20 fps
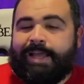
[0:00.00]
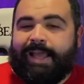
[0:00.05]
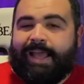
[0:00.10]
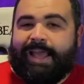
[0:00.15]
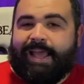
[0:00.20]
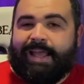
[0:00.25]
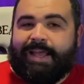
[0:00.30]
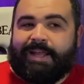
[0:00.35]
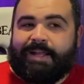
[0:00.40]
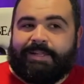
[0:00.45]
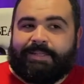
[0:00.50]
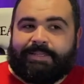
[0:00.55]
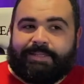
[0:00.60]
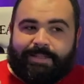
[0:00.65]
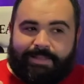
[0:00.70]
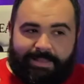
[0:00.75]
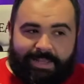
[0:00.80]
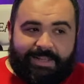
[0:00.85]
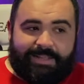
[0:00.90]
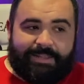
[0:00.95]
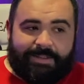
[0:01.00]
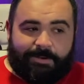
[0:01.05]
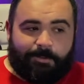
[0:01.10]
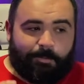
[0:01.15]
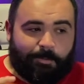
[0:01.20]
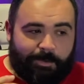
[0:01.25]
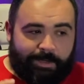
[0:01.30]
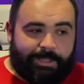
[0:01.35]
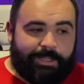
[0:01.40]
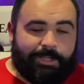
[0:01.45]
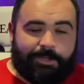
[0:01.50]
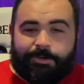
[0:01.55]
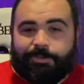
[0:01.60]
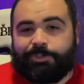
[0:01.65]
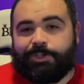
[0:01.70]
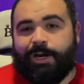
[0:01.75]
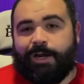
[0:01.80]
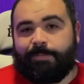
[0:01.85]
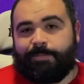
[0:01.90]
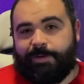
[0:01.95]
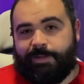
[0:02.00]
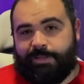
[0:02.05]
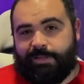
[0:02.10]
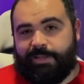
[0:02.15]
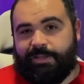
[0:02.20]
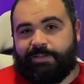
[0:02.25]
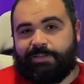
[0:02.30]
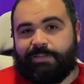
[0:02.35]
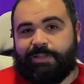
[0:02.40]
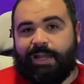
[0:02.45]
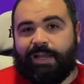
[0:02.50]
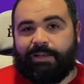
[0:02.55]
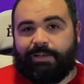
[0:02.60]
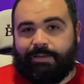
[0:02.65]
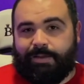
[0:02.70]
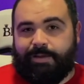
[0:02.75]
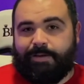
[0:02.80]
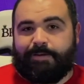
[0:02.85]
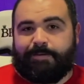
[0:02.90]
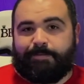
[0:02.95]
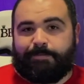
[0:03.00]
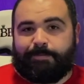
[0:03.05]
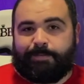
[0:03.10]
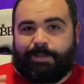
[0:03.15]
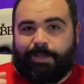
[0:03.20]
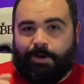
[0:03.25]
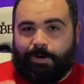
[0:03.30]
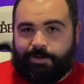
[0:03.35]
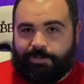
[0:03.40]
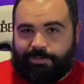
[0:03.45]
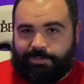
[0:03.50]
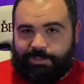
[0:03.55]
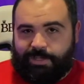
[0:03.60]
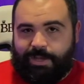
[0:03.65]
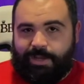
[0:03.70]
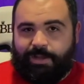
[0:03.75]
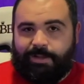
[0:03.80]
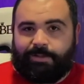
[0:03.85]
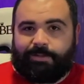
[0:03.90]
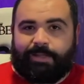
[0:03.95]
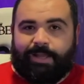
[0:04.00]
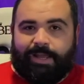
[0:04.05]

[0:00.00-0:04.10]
and they did a really good job on this. I love the art style.